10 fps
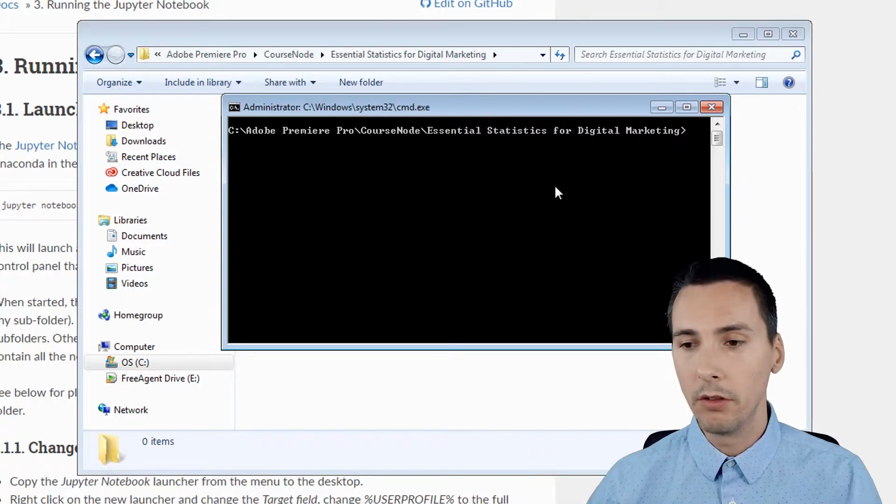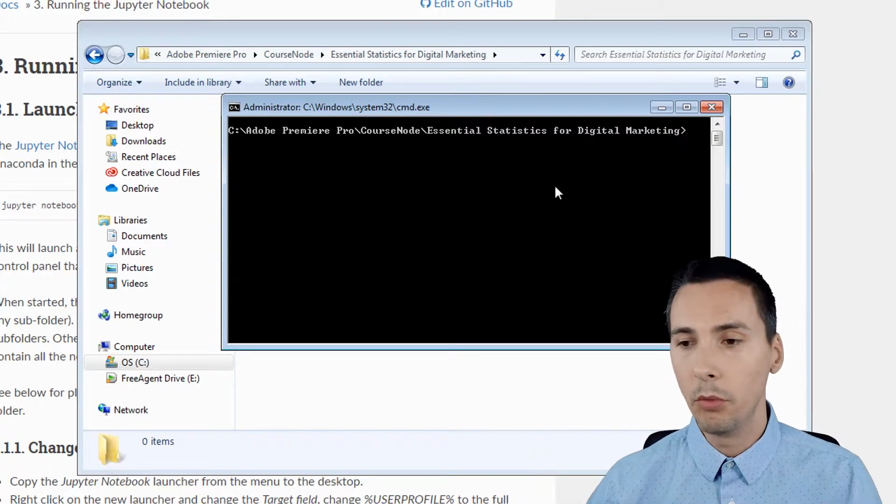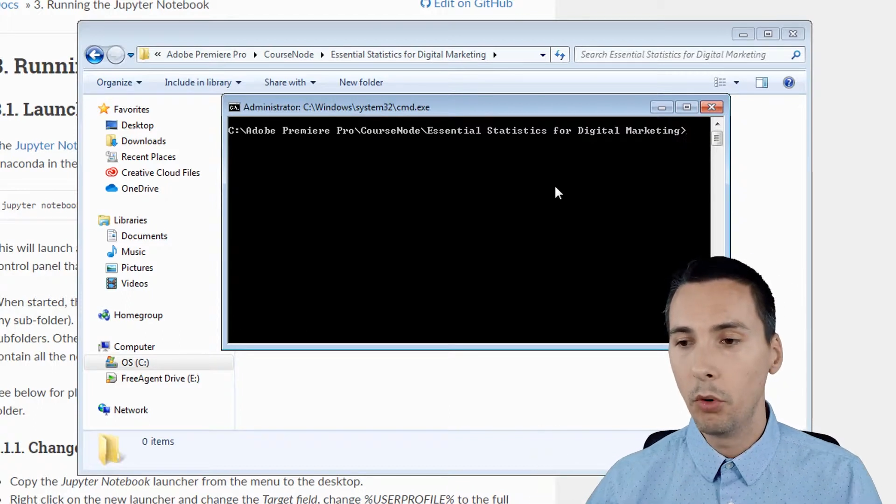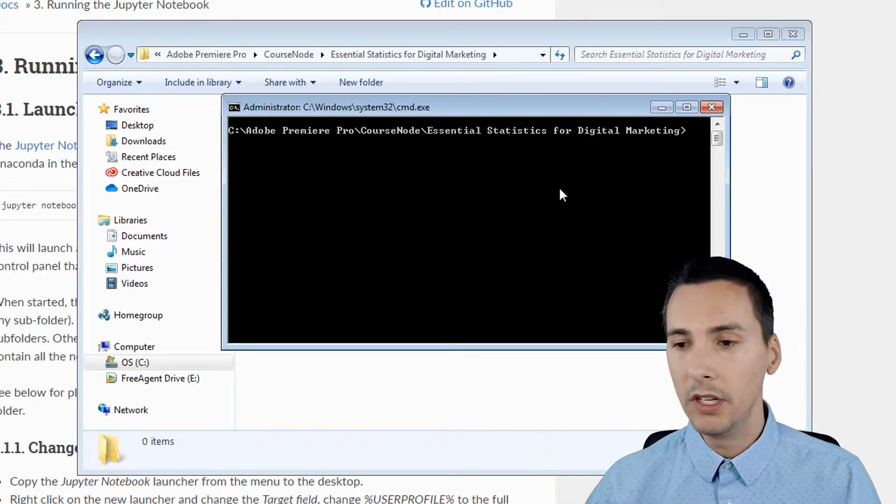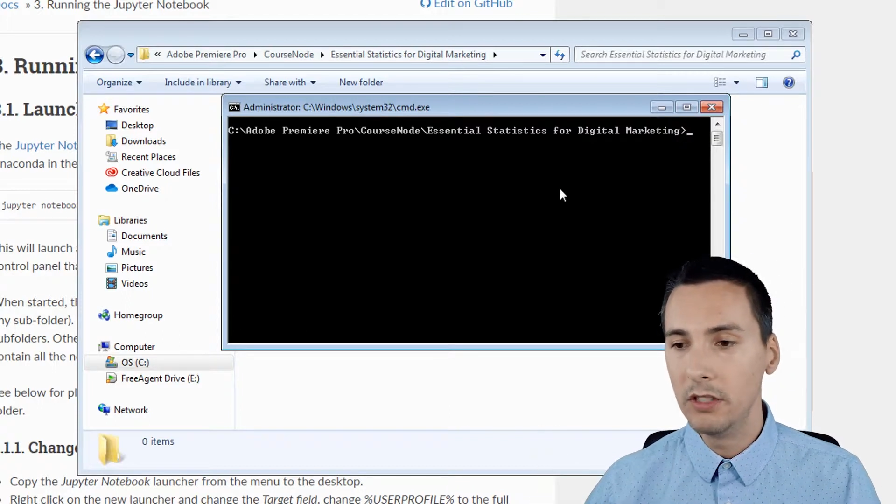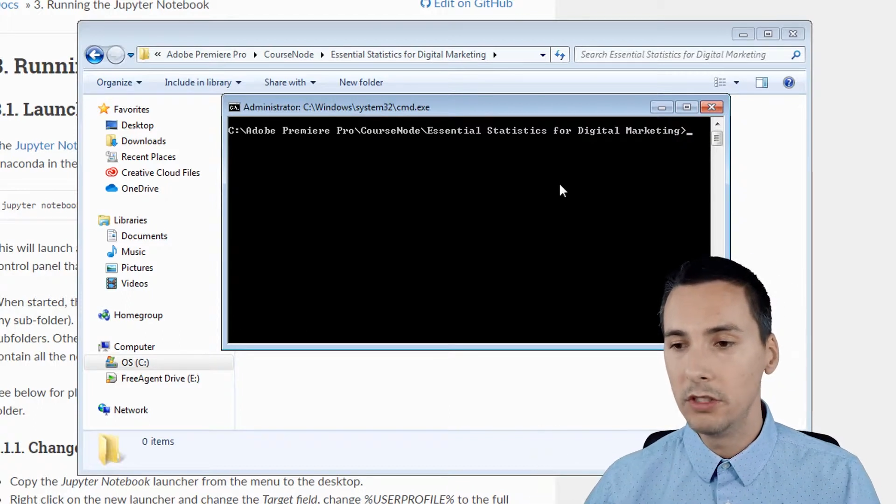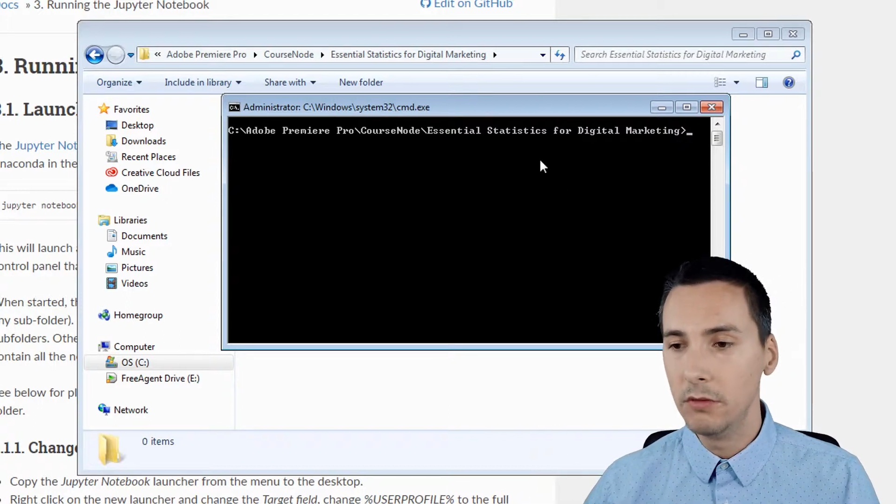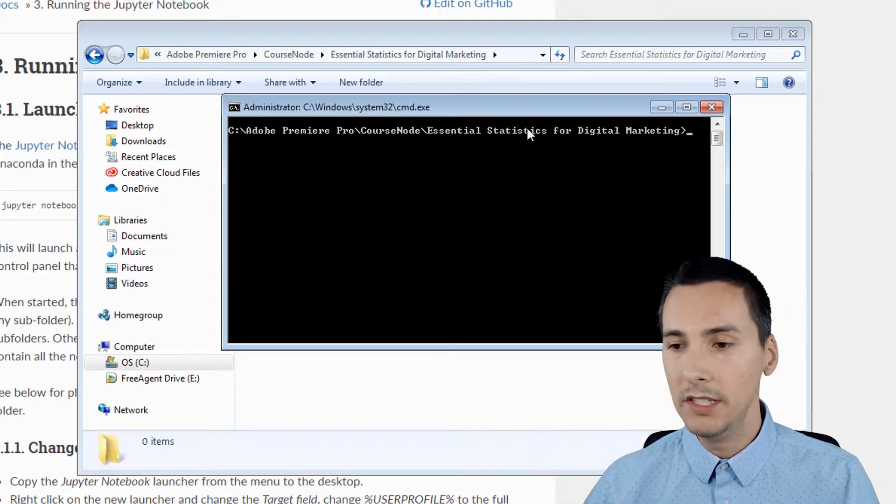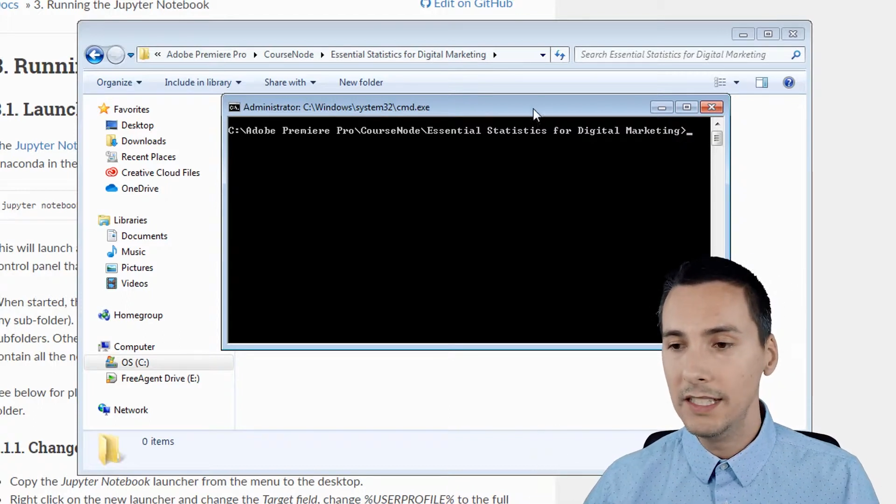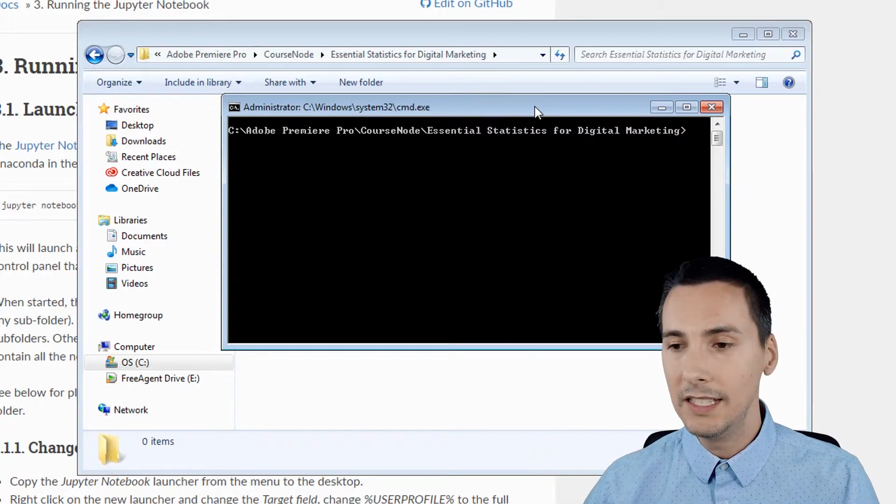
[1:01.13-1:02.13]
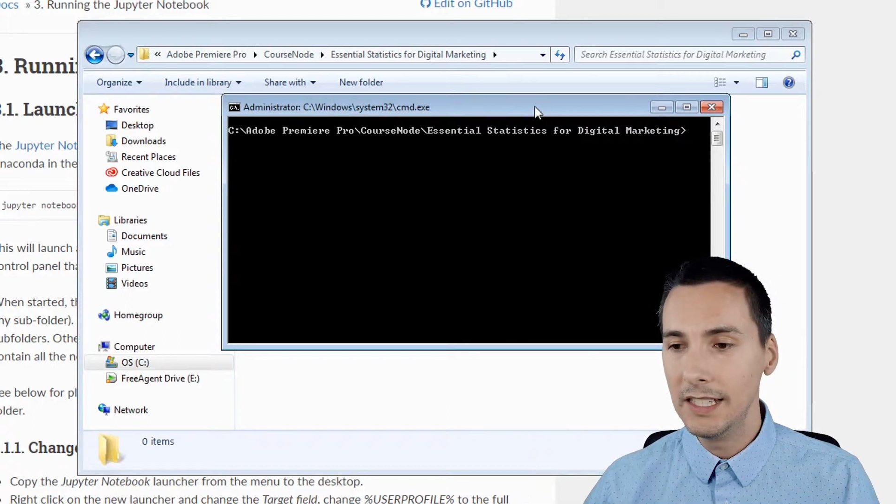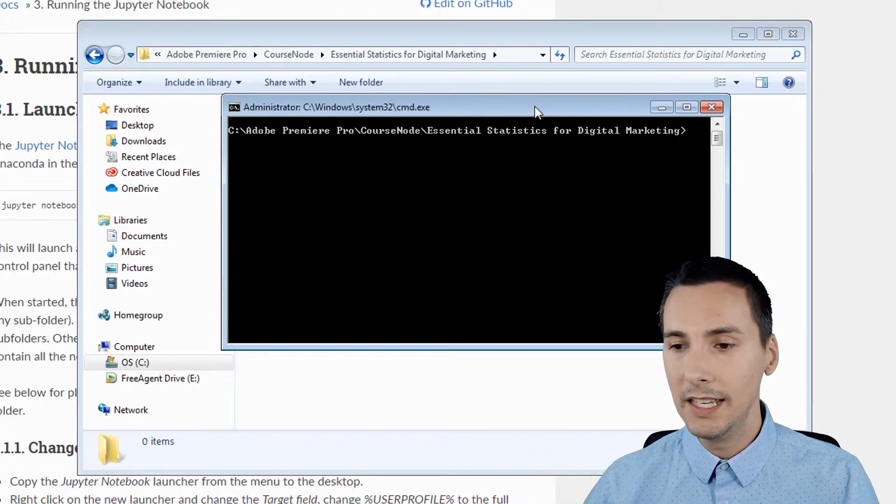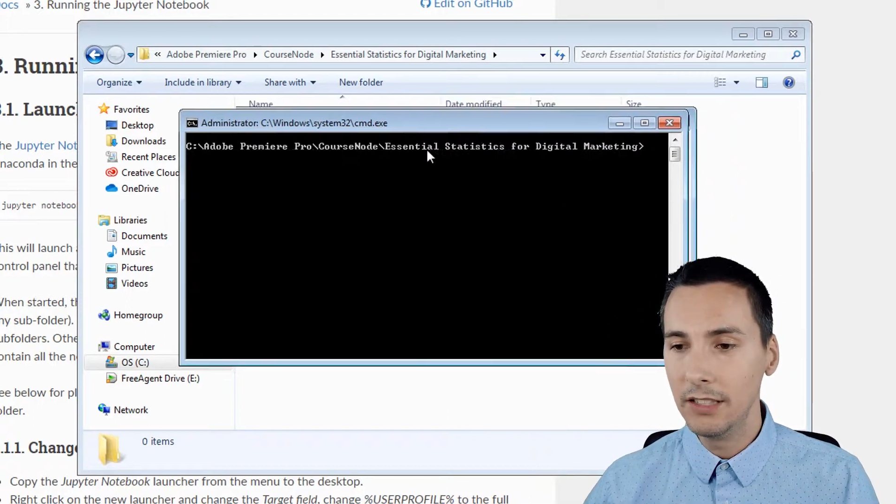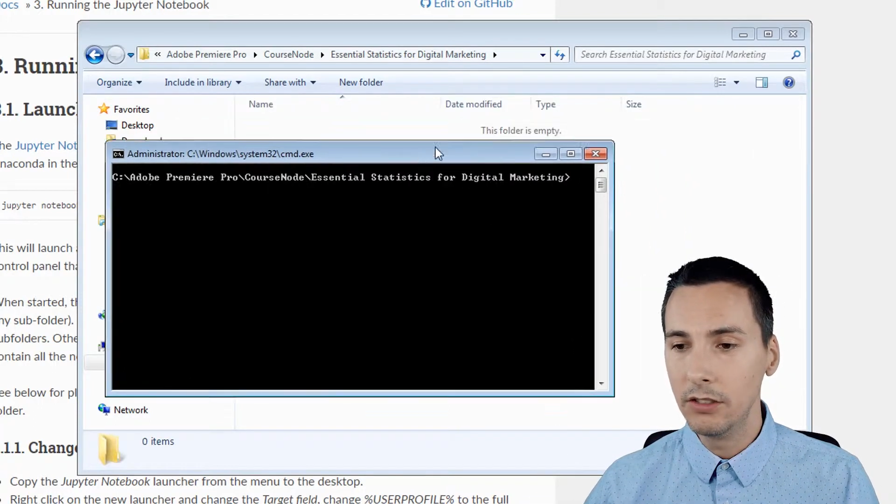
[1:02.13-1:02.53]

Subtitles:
The point is you need to get